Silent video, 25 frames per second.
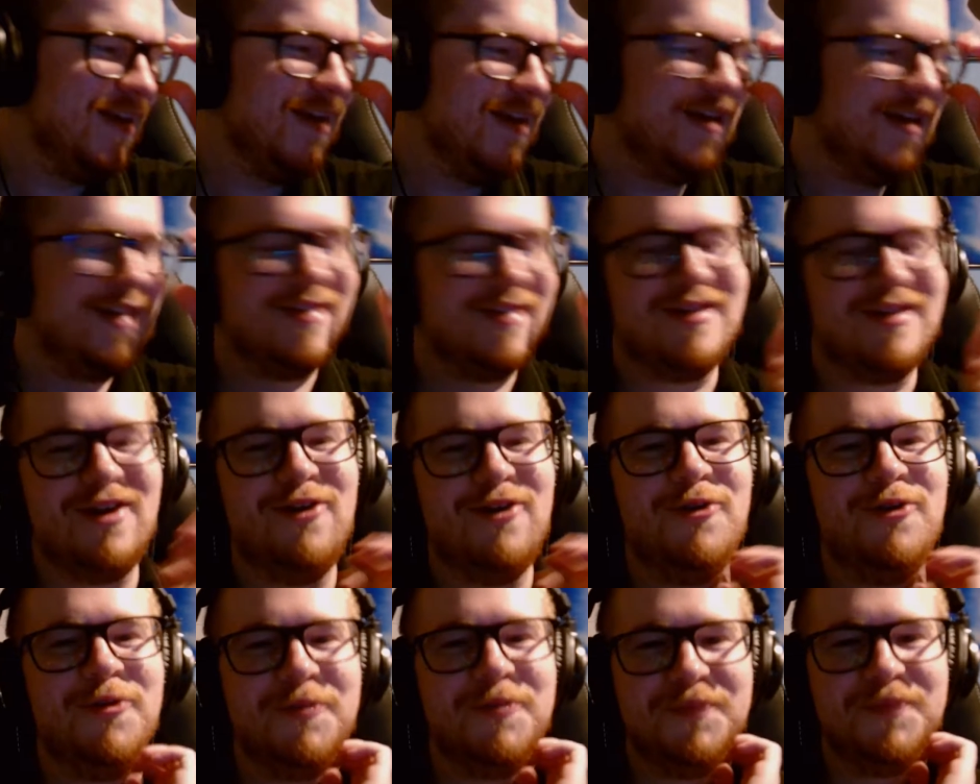
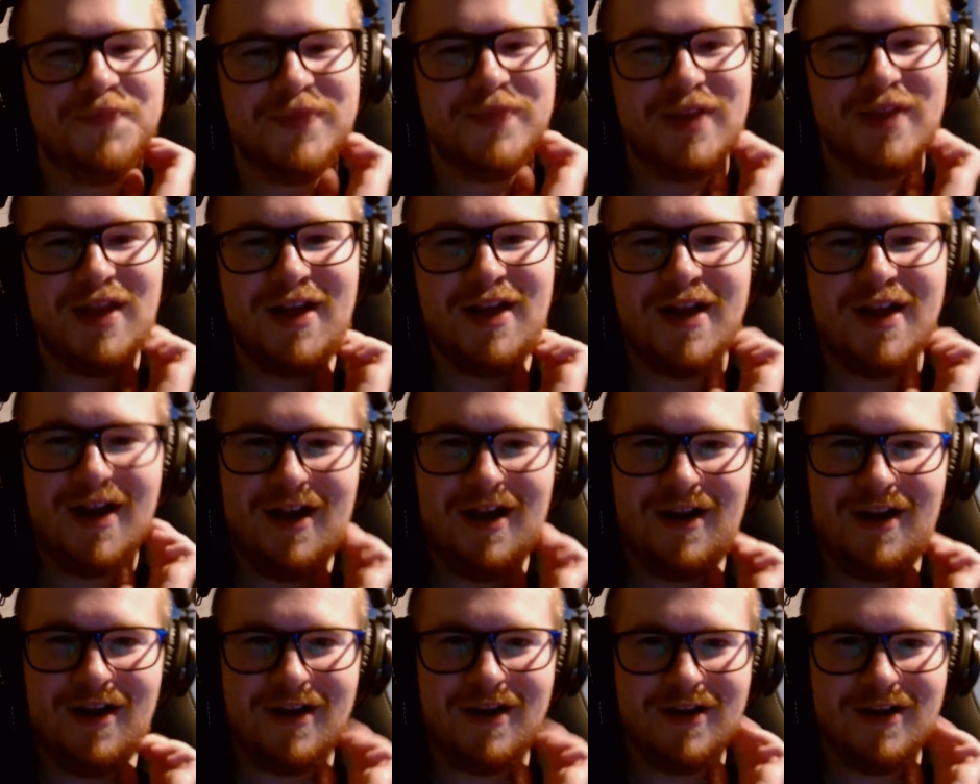So
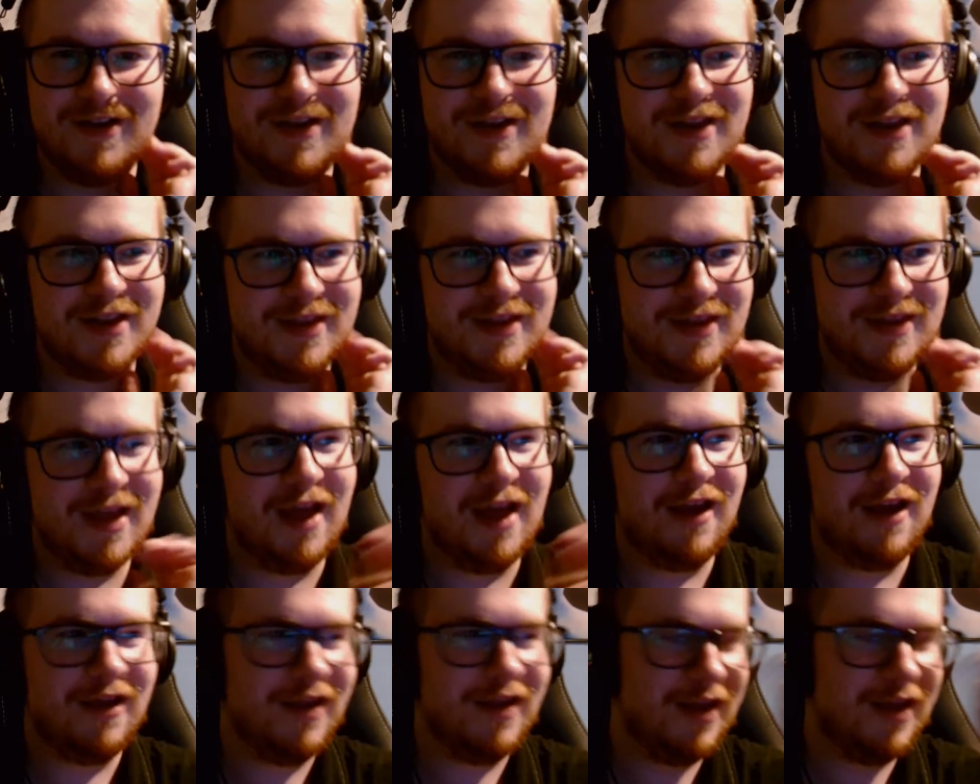
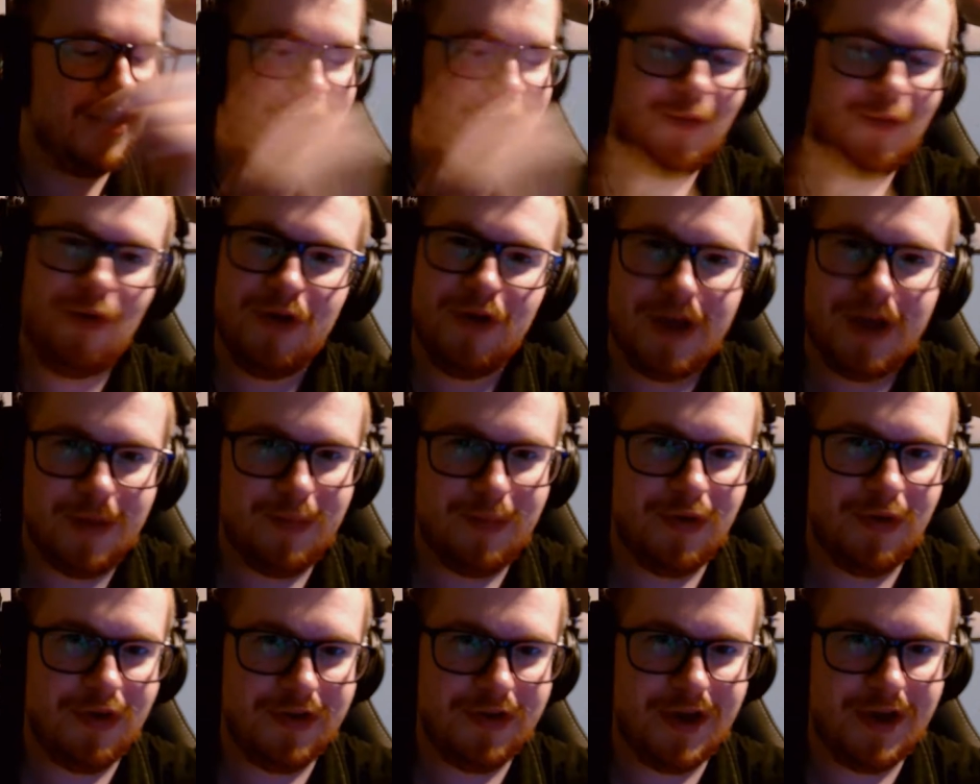yeah, and I won't get
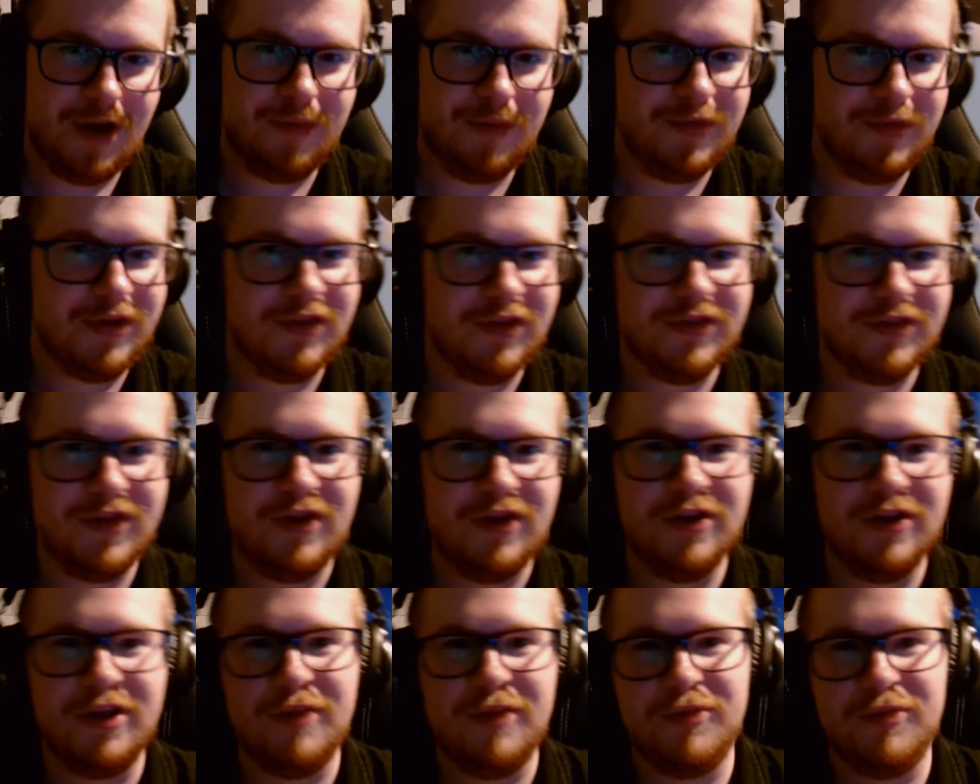burned out because
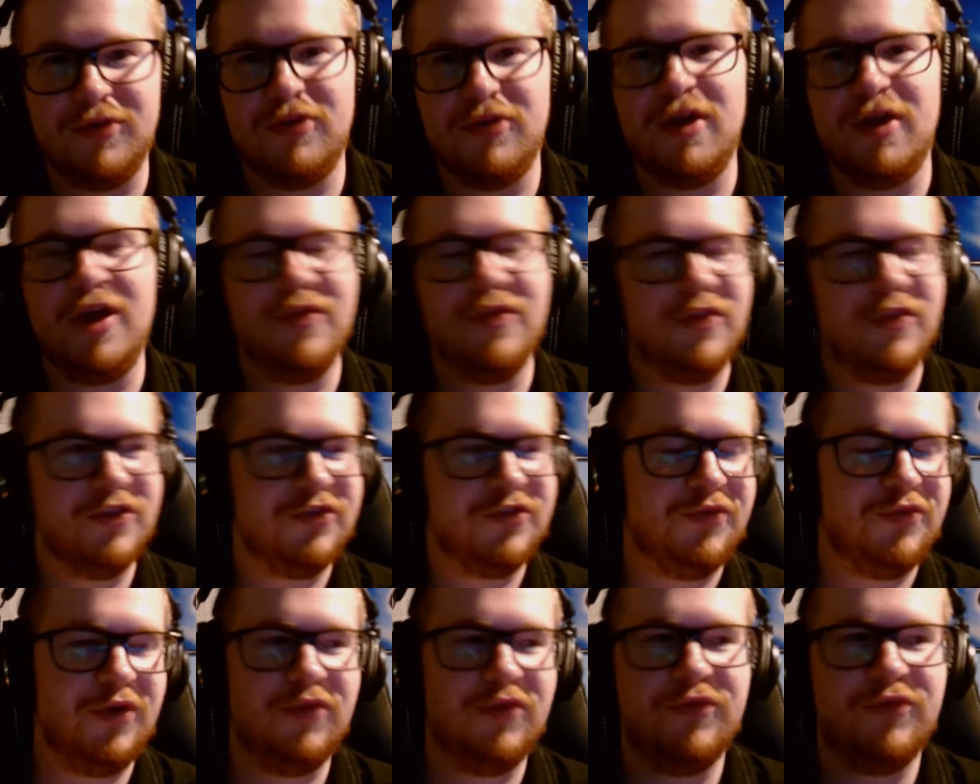Sonic games are
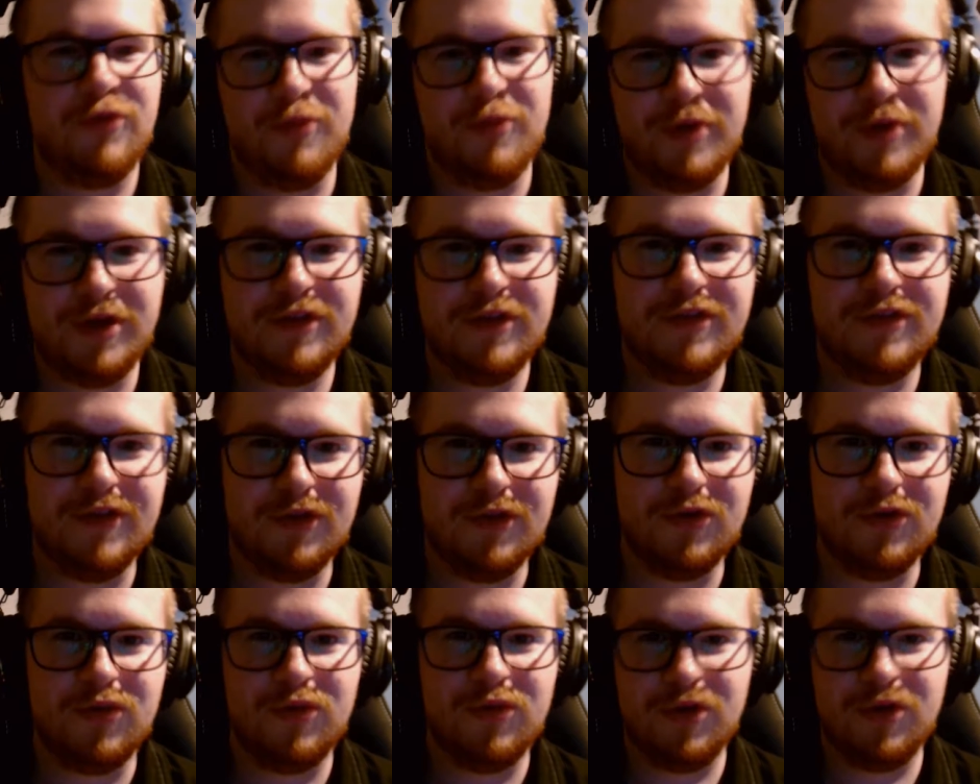endless fun for me,
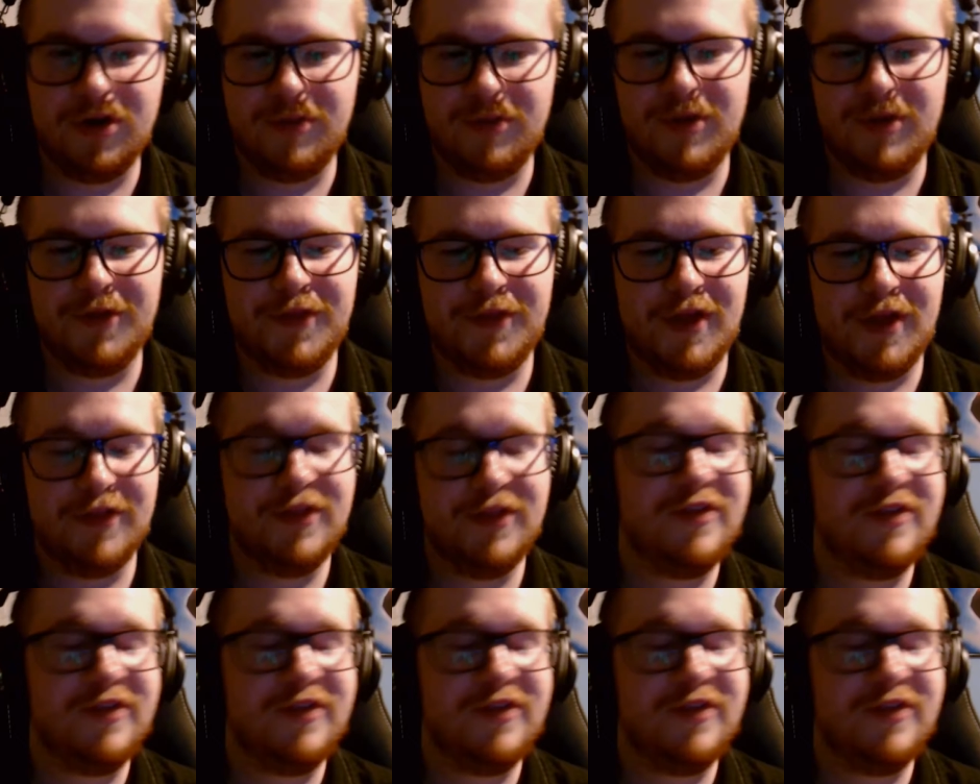so don't worry about that.